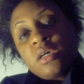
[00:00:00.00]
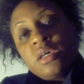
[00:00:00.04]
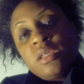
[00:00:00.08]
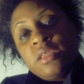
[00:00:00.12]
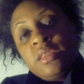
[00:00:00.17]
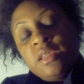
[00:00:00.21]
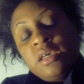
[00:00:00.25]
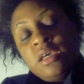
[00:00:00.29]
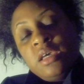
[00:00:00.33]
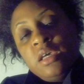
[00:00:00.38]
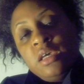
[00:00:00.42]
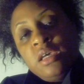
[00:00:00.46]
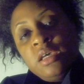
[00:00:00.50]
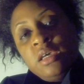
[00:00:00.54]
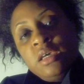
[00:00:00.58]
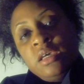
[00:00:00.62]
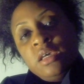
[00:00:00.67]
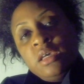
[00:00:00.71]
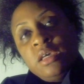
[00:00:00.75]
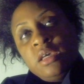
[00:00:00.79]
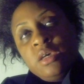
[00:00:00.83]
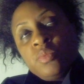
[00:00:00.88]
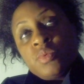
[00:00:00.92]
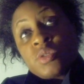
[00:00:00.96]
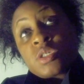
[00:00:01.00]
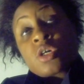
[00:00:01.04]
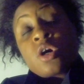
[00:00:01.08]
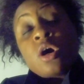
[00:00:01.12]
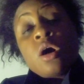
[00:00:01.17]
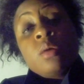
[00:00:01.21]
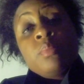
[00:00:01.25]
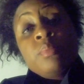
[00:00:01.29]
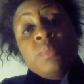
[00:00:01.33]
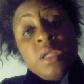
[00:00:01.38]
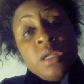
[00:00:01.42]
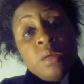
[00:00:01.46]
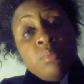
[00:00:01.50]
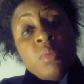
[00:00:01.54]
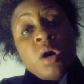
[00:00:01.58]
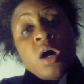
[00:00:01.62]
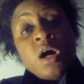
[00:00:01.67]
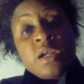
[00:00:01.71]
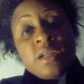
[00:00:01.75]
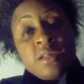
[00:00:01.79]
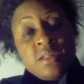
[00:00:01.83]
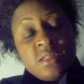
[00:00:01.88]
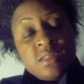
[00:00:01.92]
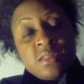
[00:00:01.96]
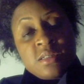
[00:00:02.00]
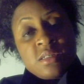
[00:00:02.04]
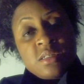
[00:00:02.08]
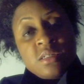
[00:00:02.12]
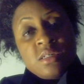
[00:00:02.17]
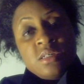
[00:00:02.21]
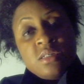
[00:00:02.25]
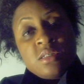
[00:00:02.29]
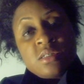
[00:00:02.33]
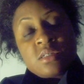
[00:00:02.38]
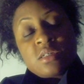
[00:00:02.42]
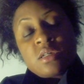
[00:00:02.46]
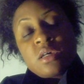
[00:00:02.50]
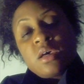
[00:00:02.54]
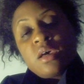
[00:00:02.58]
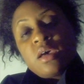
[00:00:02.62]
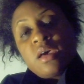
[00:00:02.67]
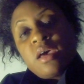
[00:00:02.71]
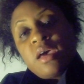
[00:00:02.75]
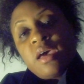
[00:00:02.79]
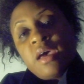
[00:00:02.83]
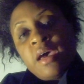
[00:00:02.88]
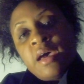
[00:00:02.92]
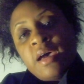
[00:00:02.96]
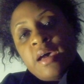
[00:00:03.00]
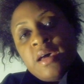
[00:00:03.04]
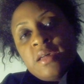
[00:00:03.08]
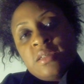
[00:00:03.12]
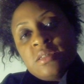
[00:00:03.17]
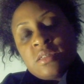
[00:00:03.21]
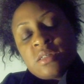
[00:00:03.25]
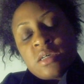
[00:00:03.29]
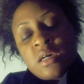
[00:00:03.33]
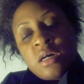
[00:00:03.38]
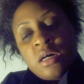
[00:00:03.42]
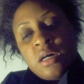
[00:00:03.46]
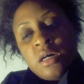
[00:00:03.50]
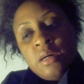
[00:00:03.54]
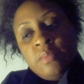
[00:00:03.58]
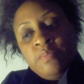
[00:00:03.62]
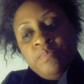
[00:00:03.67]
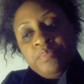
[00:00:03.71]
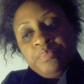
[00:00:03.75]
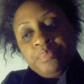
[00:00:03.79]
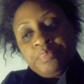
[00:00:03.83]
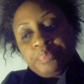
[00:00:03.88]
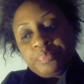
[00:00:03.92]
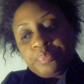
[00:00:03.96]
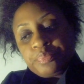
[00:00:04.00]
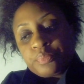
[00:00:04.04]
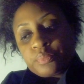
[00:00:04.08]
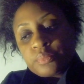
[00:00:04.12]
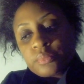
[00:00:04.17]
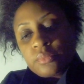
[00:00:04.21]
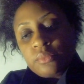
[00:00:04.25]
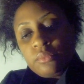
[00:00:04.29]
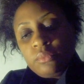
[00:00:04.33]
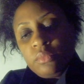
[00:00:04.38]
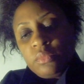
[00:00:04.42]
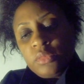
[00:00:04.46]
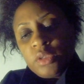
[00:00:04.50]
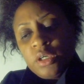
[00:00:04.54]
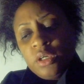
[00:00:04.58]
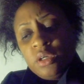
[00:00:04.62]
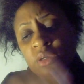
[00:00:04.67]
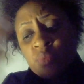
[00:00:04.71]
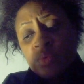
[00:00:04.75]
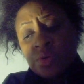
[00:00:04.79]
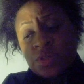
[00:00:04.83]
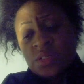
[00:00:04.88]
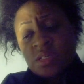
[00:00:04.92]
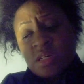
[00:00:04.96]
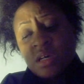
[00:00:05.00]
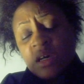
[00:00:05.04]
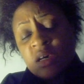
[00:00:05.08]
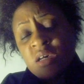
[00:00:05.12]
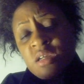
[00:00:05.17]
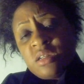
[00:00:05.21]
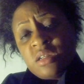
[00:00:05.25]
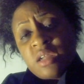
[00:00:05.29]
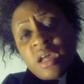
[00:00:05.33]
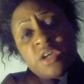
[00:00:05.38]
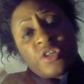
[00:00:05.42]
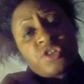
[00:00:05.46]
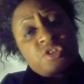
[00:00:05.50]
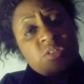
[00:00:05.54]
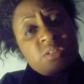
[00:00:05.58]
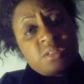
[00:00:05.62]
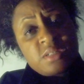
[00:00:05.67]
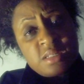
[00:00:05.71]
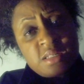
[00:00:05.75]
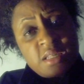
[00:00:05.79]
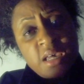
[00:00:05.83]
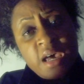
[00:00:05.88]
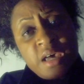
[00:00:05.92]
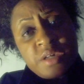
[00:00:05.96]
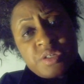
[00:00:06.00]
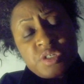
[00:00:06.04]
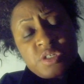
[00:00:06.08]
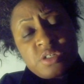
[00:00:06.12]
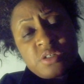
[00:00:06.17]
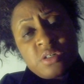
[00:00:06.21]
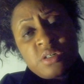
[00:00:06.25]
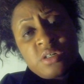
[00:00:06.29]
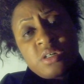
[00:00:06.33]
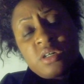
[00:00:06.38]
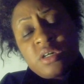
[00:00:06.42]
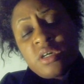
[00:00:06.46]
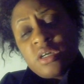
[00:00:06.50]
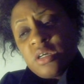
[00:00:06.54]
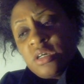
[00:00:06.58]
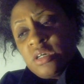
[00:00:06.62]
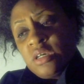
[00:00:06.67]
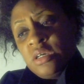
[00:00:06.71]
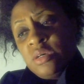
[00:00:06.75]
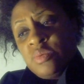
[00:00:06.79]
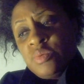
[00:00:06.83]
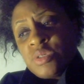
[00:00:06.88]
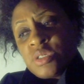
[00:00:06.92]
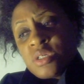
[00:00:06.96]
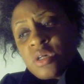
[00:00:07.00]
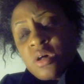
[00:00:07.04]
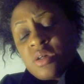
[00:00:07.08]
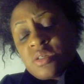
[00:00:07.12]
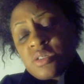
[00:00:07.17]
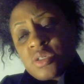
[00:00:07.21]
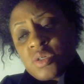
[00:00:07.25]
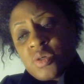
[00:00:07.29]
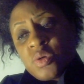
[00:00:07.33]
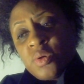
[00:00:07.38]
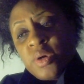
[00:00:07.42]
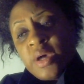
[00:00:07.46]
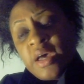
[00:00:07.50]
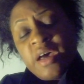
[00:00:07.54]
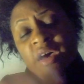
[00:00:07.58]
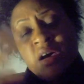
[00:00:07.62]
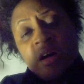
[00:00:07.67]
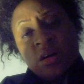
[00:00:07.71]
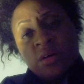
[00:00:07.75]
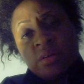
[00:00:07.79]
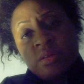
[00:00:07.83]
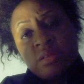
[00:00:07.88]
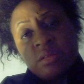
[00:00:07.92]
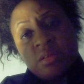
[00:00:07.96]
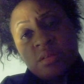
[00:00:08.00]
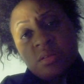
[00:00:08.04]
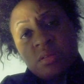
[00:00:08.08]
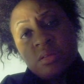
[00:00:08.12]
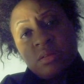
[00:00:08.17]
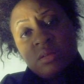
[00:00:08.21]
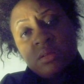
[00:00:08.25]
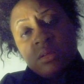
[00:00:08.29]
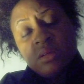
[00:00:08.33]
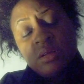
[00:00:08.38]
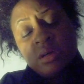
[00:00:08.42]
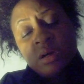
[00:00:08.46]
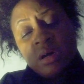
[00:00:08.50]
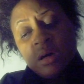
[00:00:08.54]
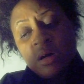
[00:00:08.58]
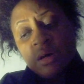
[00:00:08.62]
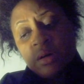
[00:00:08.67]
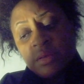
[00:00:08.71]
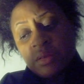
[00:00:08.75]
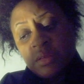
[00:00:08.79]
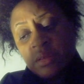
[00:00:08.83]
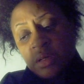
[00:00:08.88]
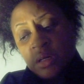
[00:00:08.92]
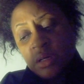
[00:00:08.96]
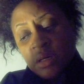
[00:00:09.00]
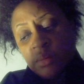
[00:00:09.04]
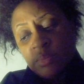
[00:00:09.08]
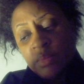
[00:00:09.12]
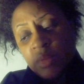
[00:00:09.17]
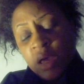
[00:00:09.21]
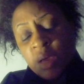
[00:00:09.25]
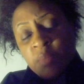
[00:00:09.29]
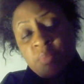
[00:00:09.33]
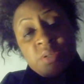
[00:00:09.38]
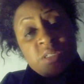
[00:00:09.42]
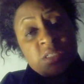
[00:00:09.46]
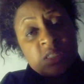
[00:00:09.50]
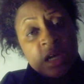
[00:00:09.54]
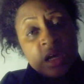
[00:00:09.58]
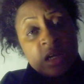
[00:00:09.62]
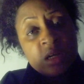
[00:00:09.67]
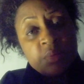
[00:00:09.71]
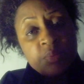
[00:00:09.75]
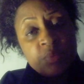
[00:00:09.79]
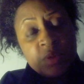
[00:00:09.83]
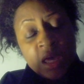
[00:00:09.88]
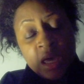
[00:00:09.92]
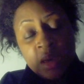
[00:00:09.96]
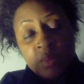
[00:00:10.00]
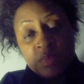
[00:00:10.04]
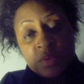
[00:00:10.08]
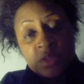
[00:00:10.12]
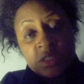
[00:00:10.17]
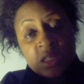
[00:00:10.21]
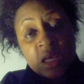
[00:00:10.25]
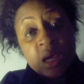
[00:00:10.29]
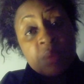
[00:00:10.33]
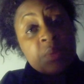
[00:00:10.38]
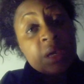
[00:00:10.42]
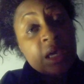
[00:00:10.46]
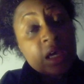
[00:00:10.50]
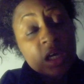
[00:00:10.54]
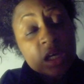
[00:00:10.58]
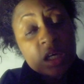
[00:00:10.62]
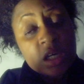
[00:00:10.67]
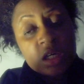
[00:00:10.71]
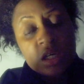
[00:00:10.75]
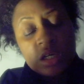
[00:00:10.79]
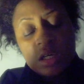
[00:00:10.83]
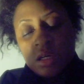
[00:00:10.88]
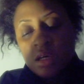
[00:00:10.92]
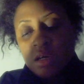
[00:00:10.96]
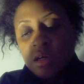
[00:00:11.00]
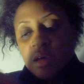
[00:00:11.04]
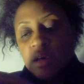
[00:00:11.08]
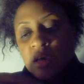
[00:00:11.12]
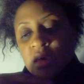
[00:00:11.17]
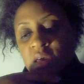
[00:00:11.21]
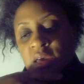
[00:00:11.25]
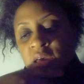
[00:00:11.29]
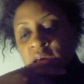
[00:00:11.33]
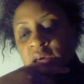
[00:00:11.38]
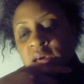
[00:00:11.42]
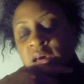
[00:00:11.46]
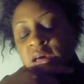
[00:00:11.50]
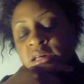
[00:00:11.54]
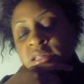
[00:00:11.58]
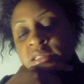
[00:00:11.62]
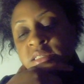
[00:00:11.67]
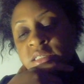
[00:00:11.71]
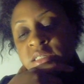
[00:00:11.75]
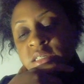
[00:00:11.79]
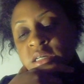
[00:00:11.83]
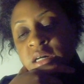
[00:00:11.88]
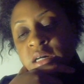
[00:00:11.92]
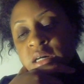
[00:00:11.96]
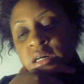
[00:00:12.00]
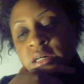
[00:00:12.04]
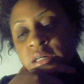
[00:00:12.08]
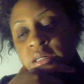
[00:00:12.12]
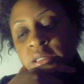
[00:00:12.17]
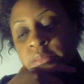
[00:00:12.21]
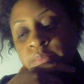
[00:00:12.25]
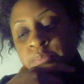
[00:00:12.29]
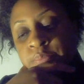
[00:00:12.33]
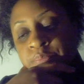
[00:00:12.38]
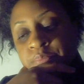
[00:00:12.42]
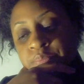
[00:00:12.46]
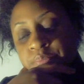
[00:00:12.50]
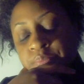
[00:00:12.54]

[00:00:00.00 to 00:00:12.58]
the, it was called Minamata disease, and um, it was a natural disaster. It was also a health health um, epidemic, epidemic, and um,